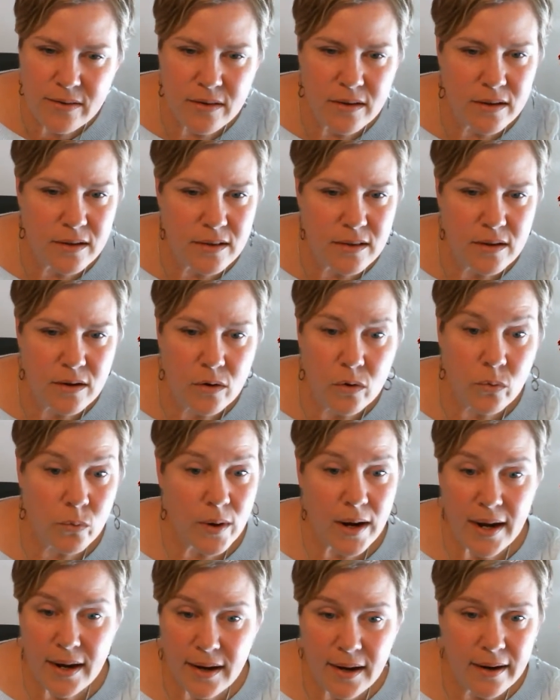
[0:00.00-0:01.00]
the
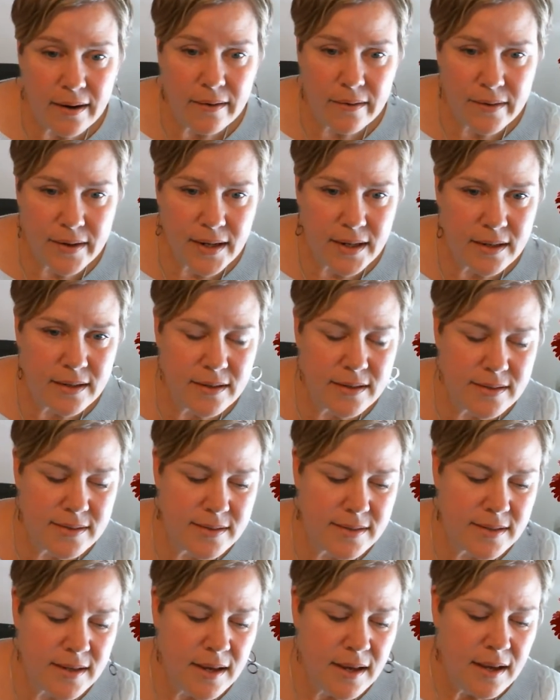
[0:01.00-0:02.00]
gray
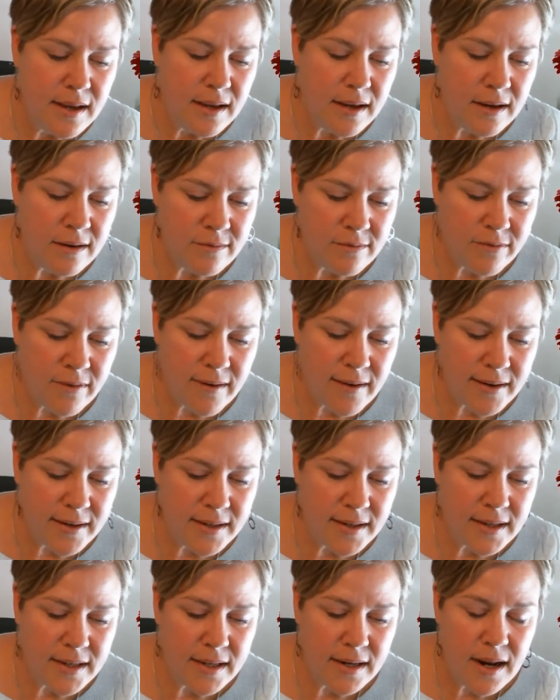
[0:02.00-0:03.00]
areas in
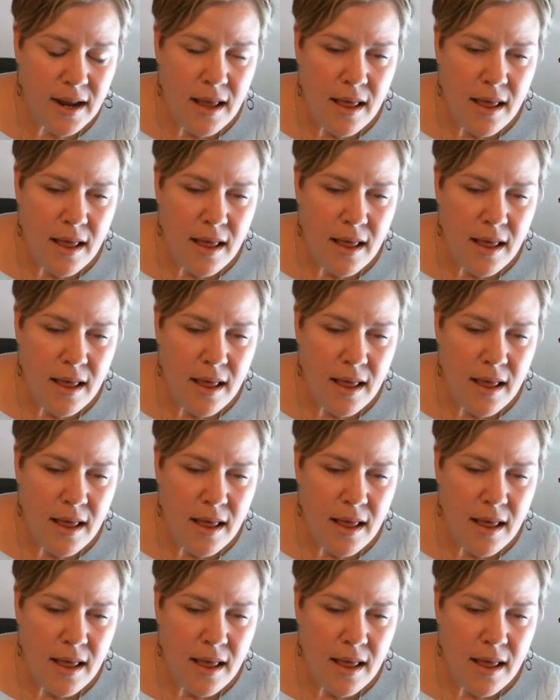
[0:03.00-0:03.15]
Vonnegut